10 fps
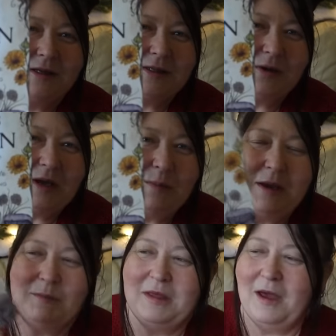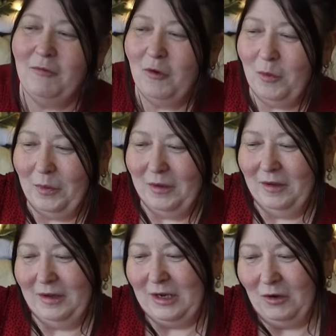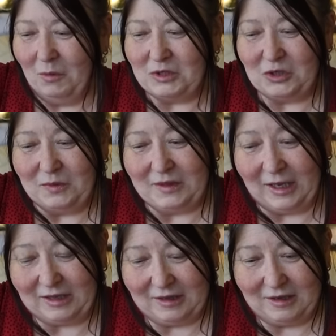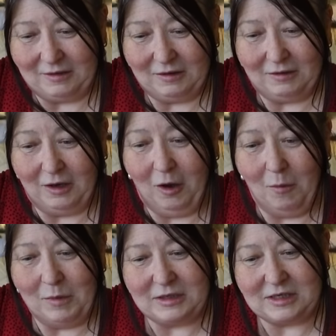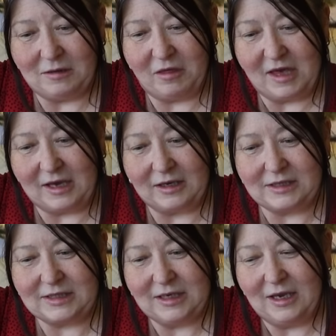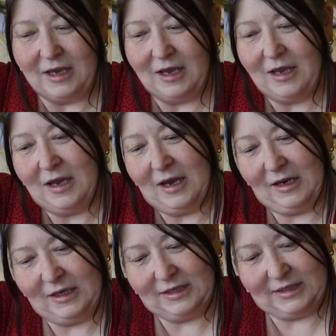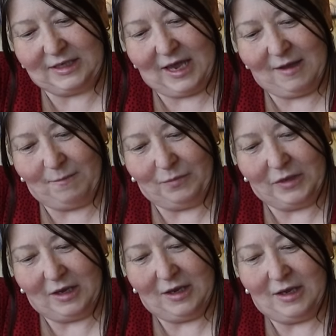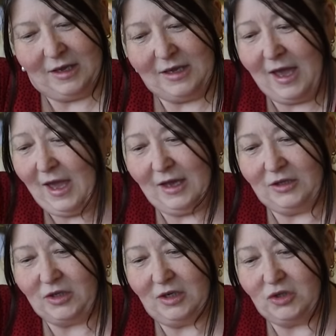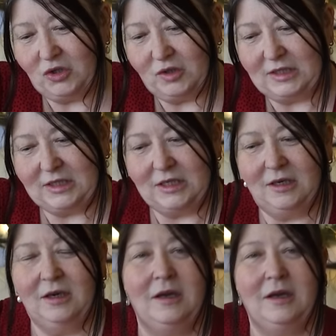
So he picked me that up. You know, we're doing like the allotment and things, and it's yeah, it's just,